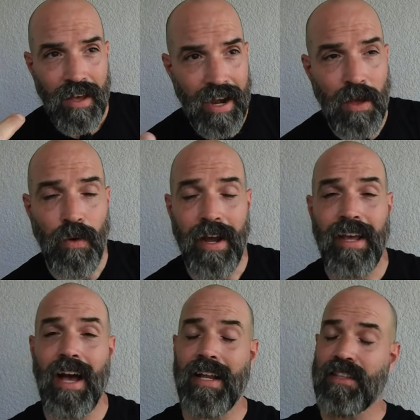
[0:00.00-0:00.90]
Anyway,
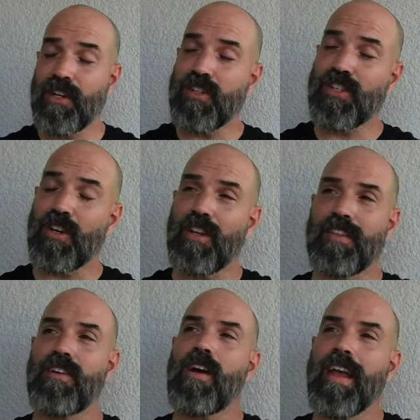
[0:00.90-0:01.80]
I
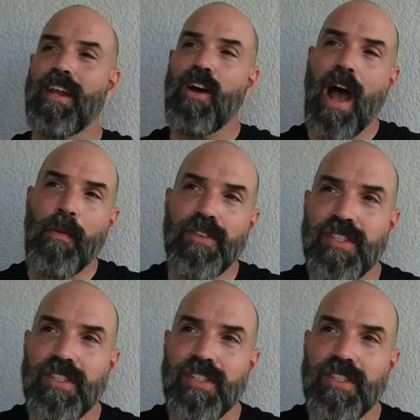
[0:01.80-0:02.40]
will